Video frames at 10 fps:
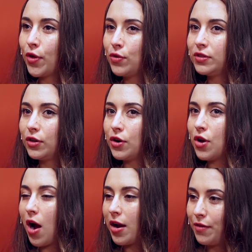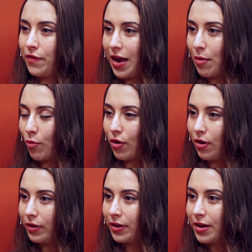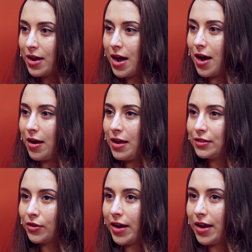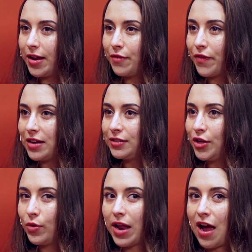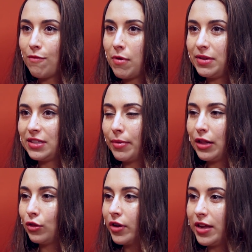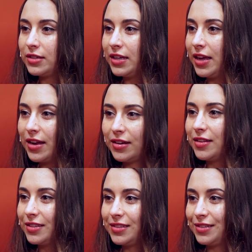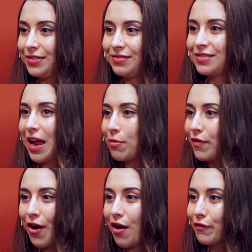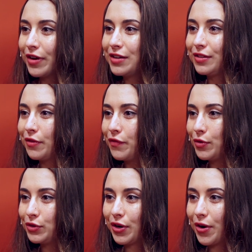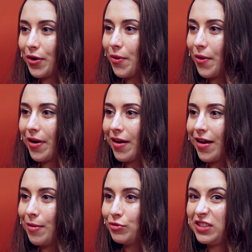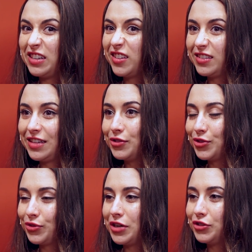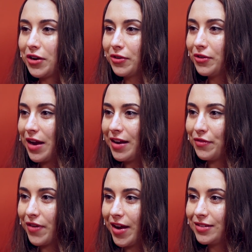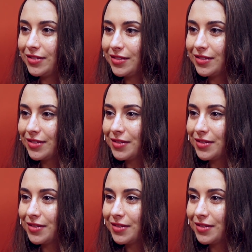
those that are not at VMworld, is there any advice that you would have, maybe somebody looking to get into this type of a conference in the future, or just into this industry in general? Any advice?